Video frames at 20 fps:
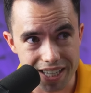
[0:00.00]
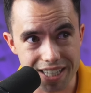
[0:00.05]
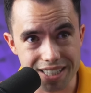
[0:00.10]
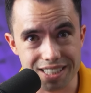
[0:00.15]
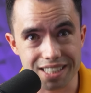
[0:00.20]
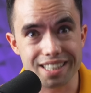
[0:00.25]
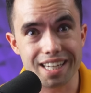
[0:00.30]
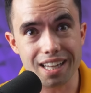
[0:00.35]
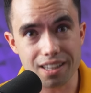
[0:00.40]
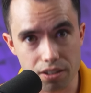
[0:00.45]

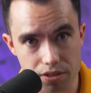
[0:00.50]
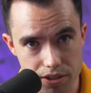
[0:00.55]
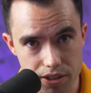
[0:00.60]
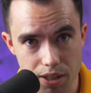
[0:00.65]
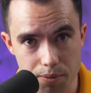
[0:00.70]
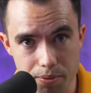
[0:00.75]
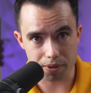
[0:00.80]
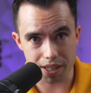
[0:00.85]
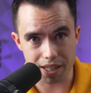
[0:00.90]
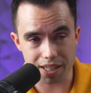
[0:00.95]
is a yellow
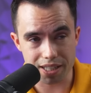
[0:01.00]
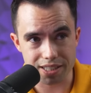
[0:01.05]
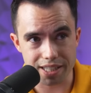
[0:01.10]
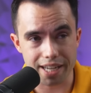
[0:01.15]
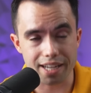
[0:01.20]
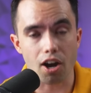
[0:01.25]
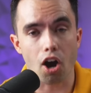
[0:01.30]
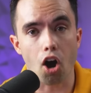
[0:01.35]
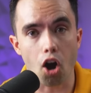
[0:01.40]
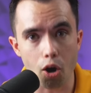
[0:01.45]
slip. It is
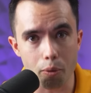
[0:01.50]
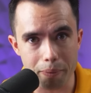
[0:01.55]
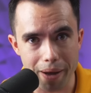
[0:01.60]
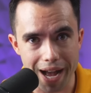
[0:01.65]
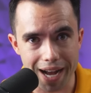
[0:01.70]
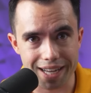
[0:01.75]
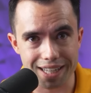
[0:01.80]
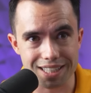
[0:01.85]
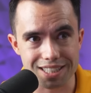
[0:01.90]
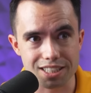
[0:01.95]
a
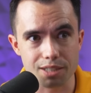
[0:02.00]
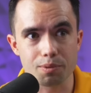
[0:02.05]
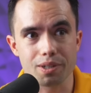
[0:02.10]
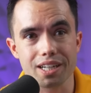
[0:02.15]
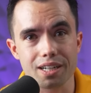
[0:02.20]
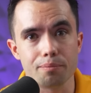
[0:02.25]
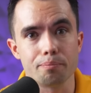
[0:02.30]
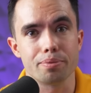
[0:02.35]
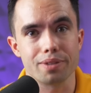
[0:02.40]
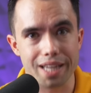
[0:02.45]
callback. It is
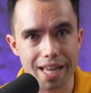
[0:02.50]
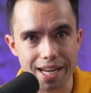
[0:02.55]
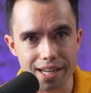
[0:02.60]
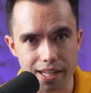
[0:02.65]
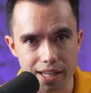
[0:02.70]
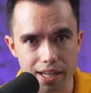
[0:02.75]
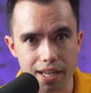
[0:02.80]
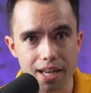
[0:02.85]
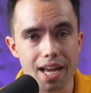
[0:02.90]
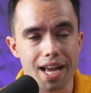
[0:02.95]
someone
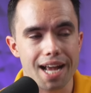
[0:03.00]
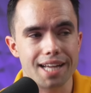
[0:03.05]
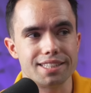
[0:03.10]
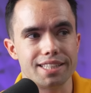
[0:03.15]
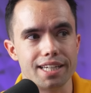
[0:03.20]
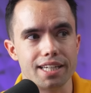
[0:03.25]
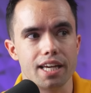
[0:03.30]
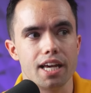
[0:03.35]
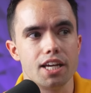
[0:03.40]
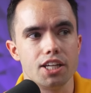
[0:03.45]
complaining and
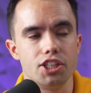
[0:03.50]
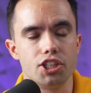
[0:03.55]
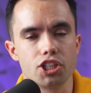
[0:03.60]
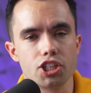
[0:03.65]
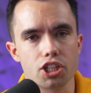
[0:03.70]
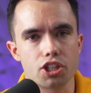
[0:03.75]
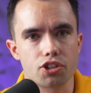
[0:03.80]
saying, Your